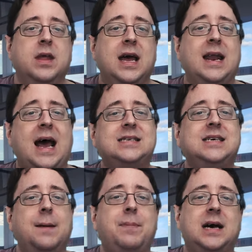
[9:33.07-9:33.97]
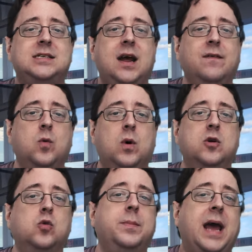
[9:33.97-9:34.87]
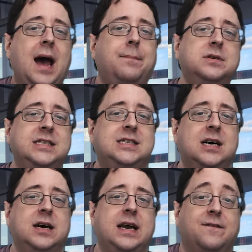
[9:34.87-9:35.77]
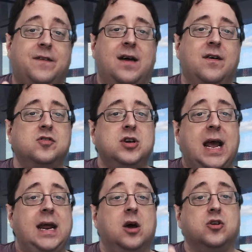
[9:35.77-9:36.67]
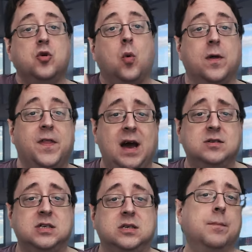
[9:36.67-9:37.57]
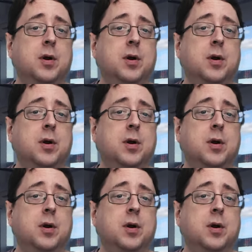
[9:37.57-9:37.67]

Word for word: it has to get past everyone who will be happily selling at 500, 800, or 1000.